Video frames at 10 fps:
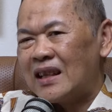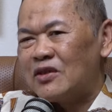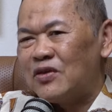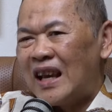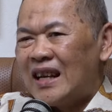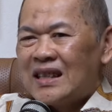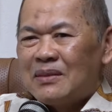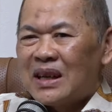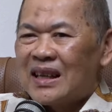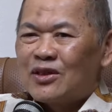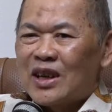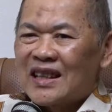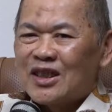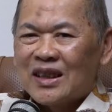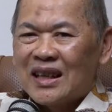It's very similar to
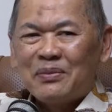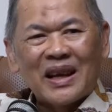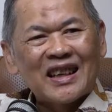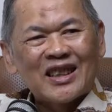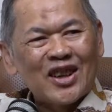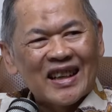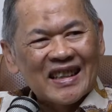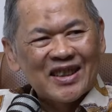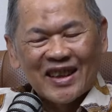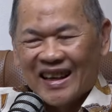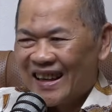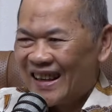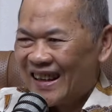gasoline, but it's not gasoline.